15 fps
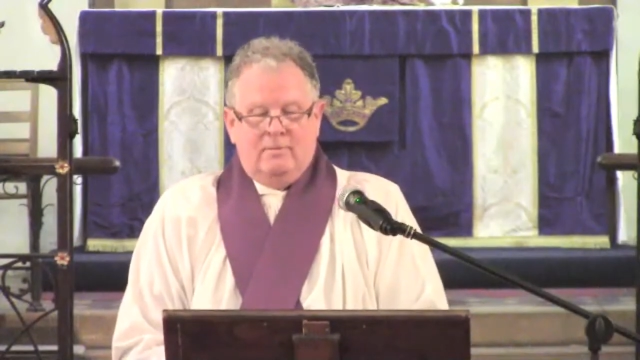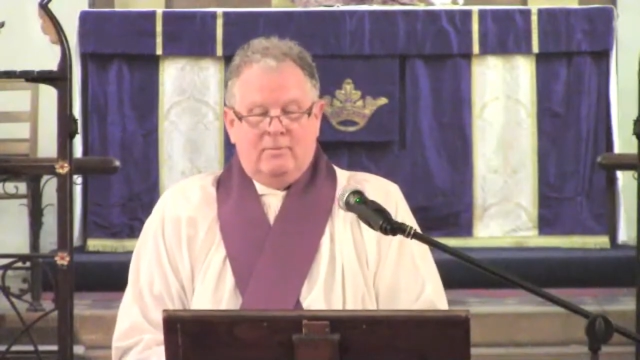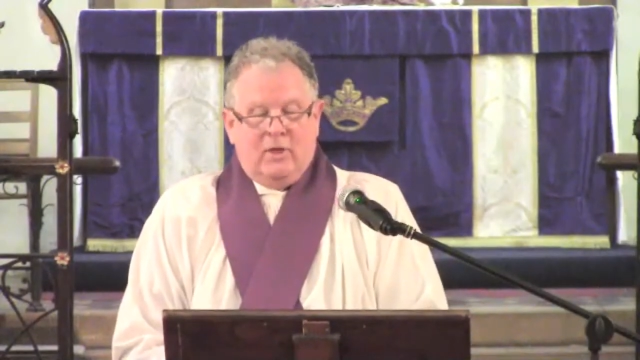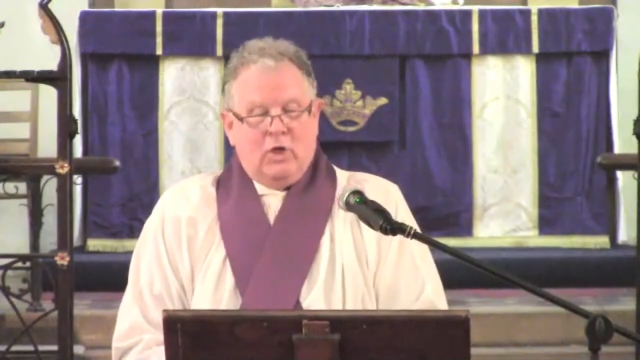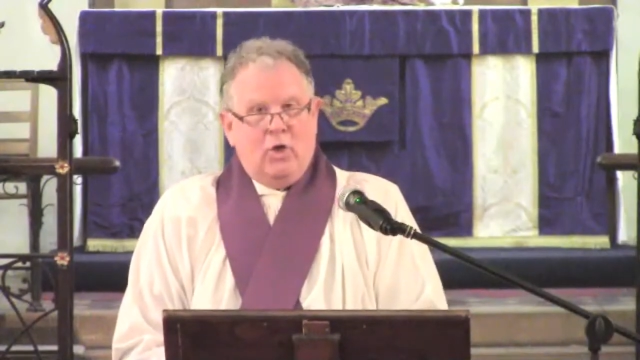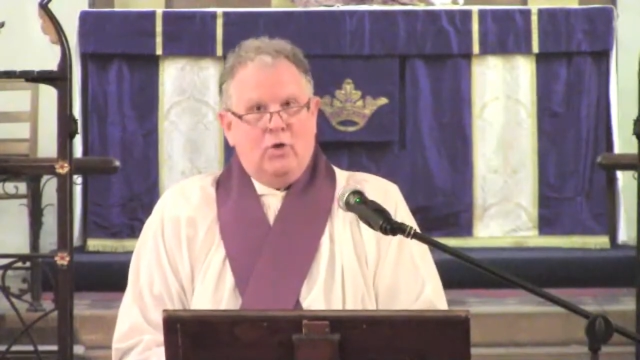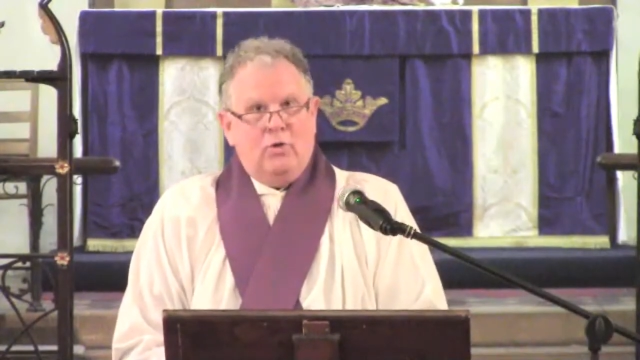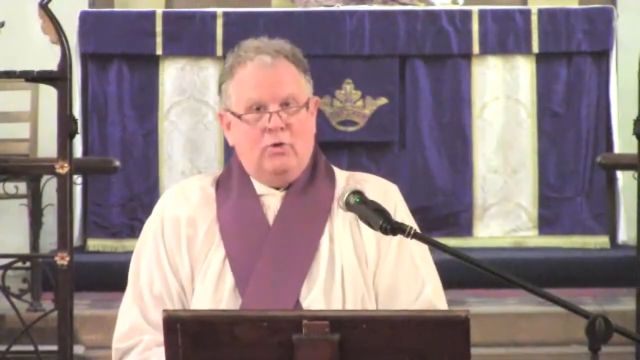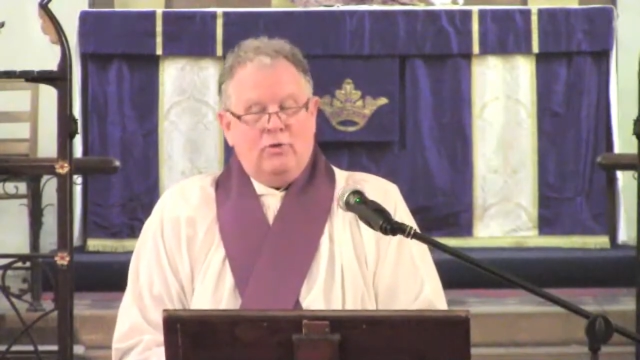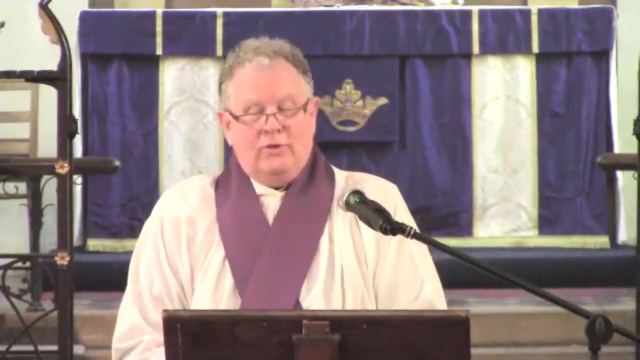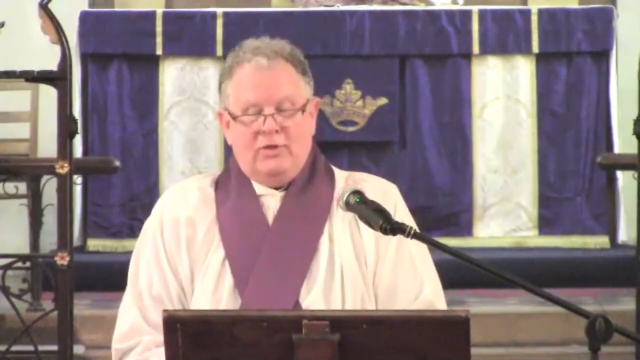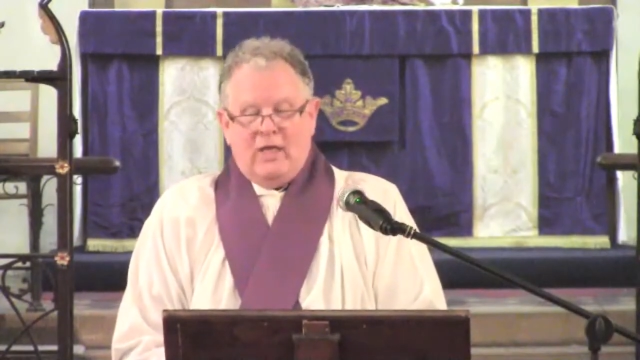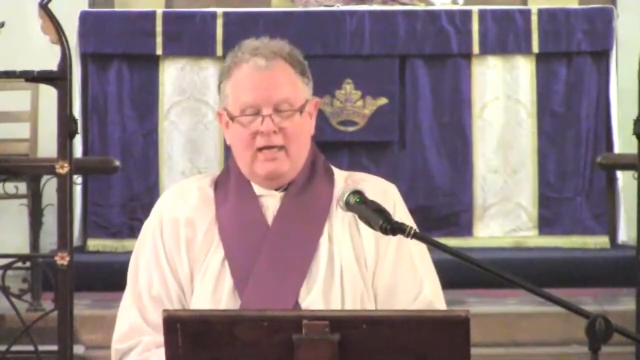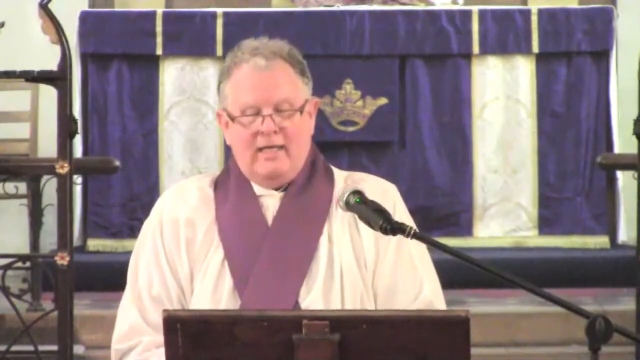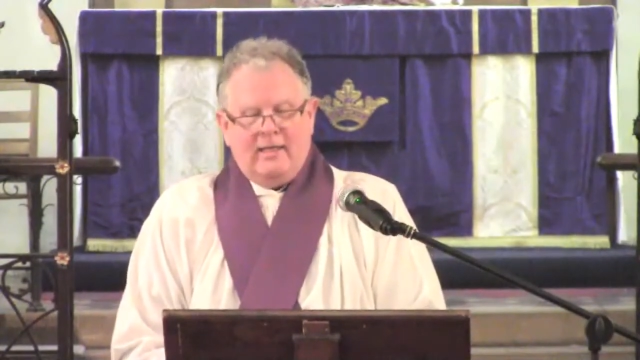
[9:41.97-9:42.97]
Behold,
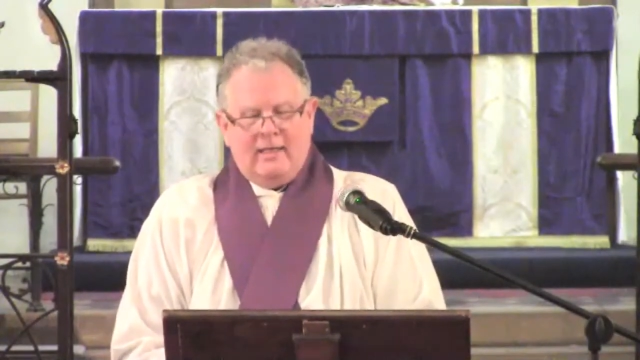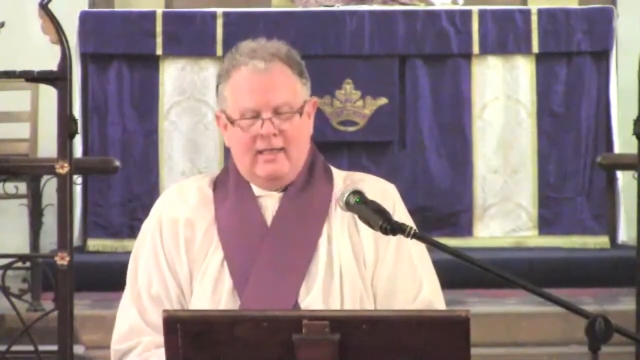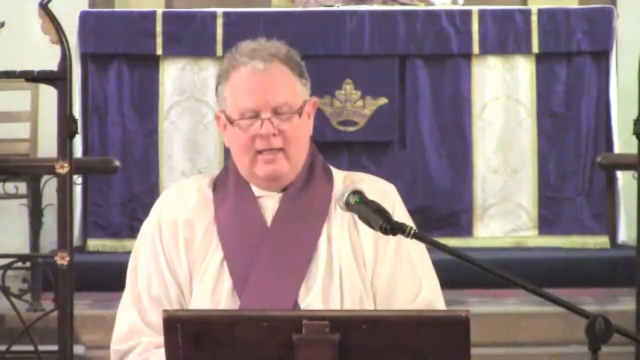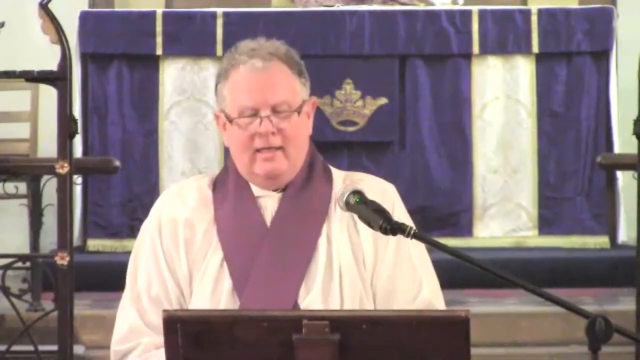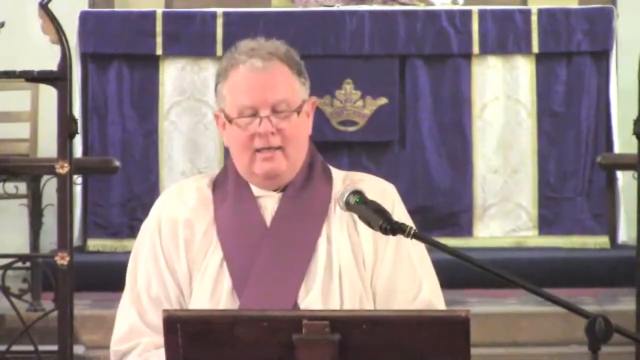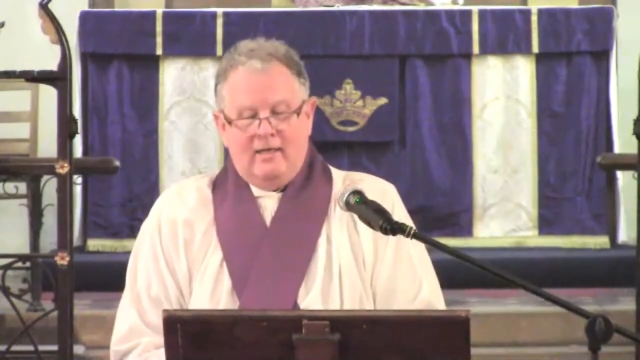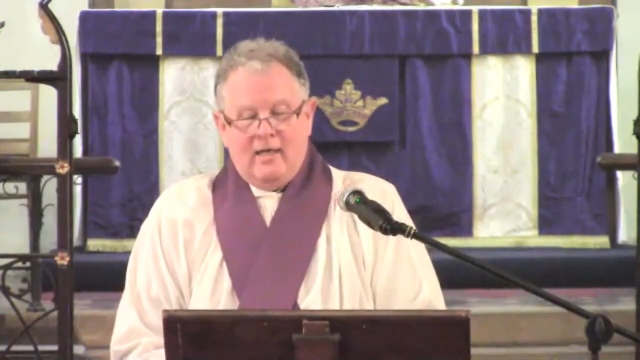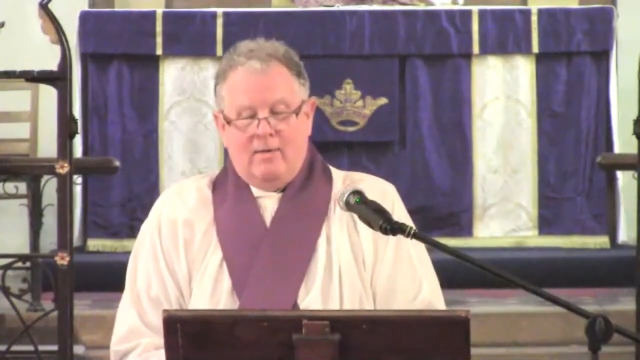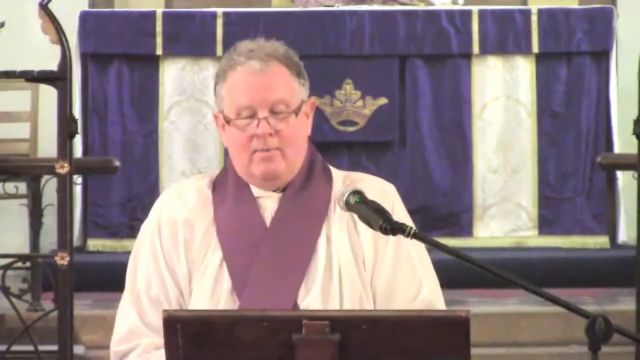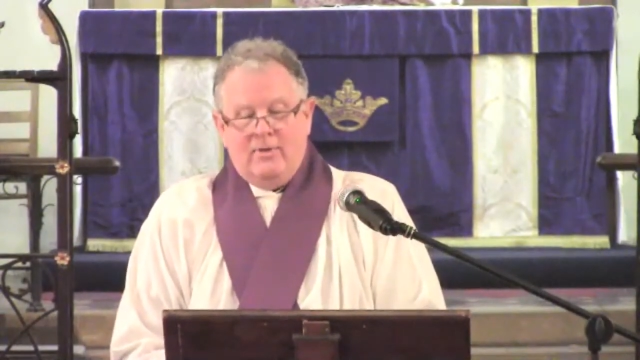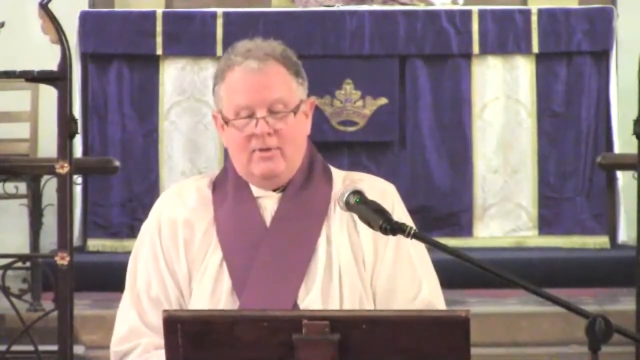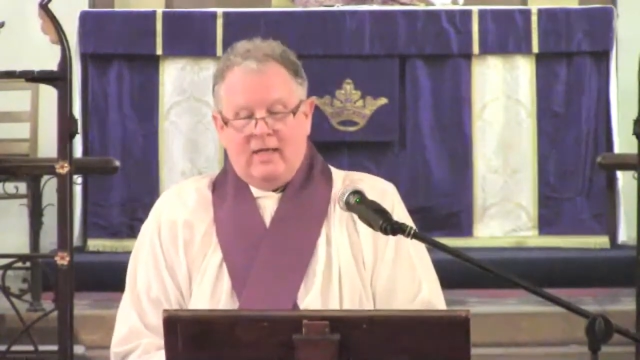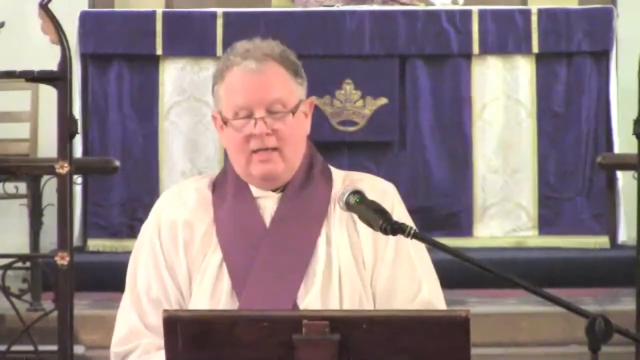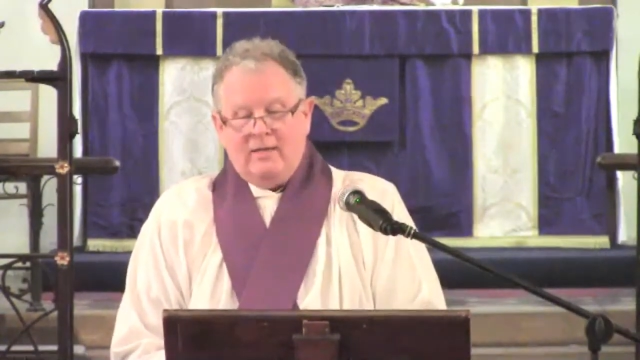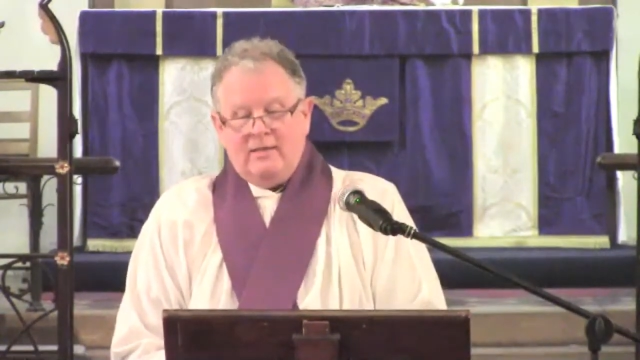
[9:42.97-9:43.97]
thy king
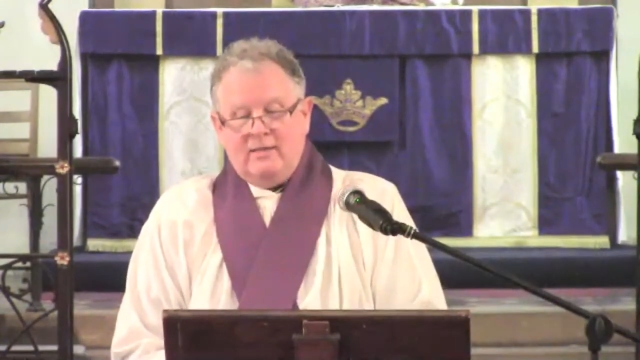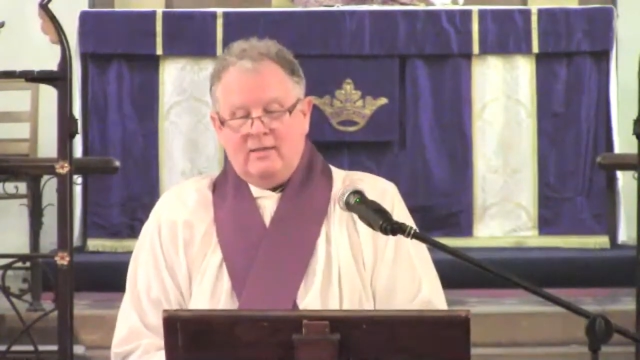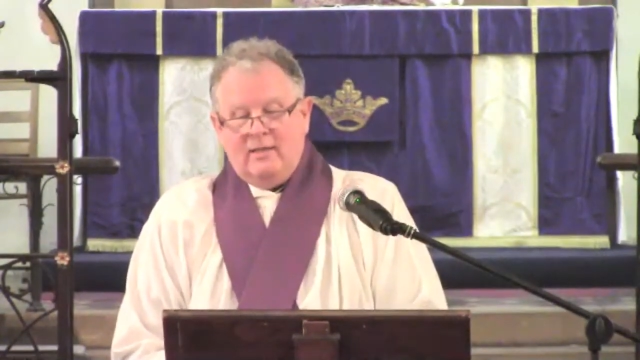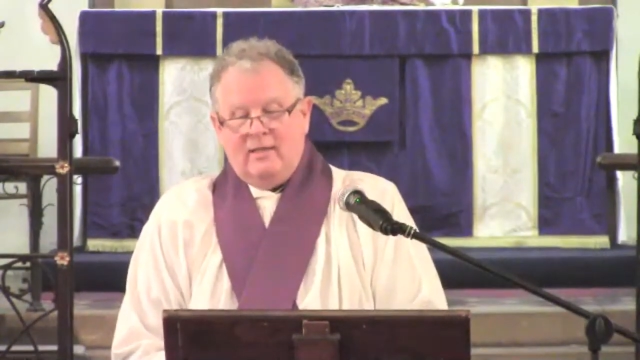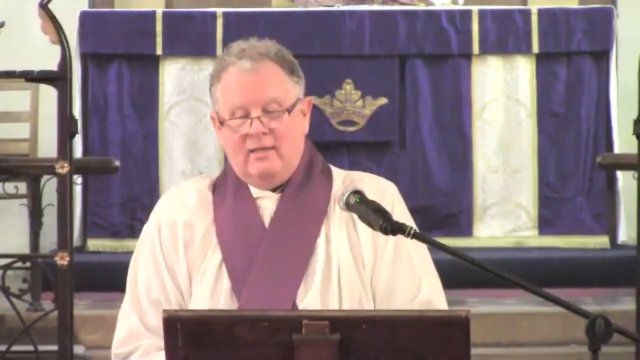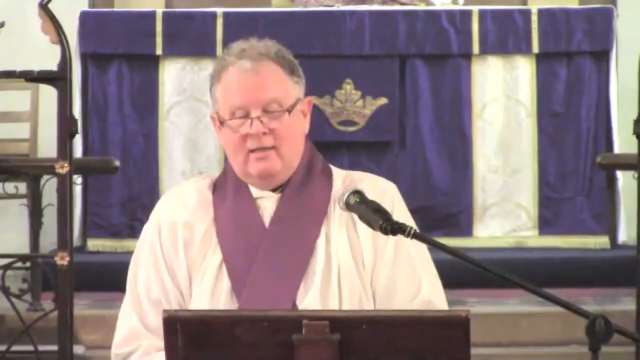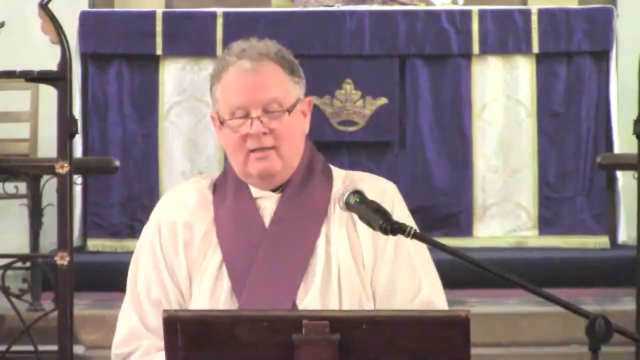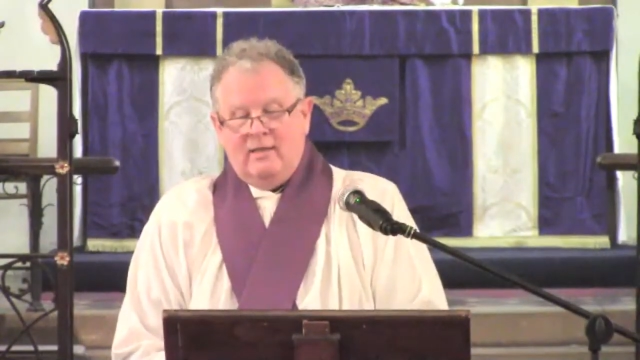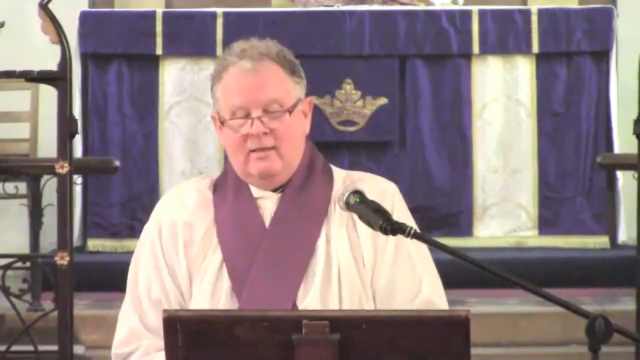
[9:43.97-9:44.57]
cometh unto thee.